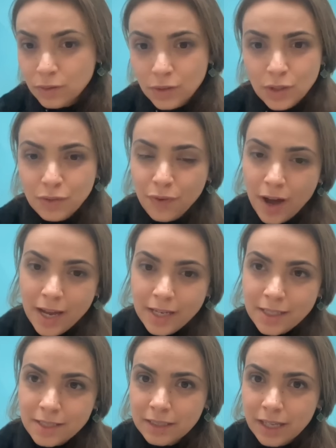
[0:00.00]
You'd
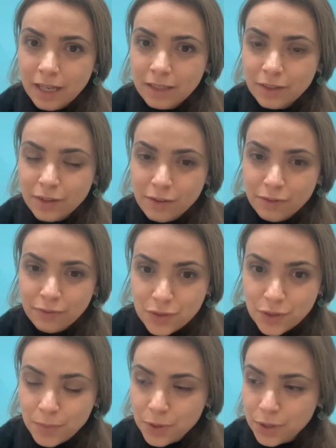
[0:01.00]
find a lot of
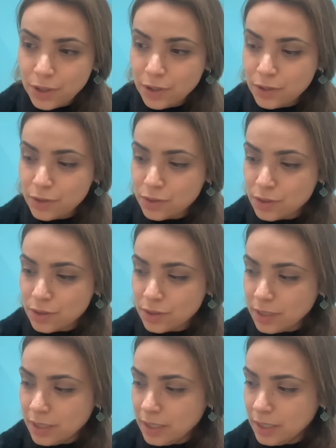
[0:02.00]
entrepreneurs
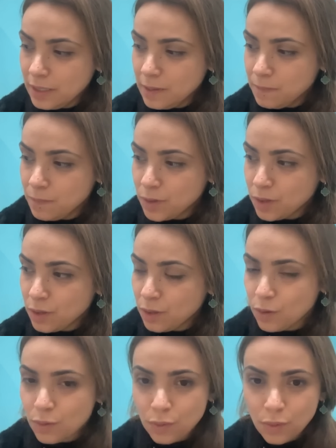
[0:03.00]

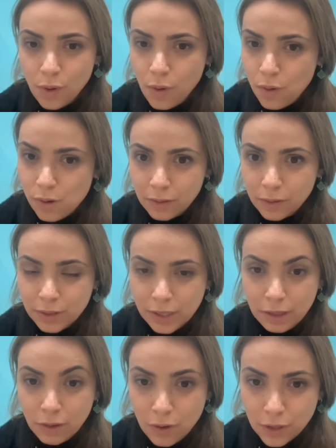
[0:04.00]
who go on a
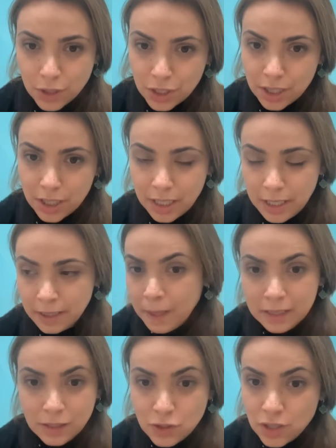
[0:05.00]
long journey
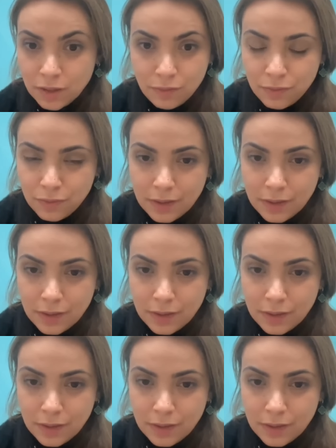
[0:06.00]
and achieve,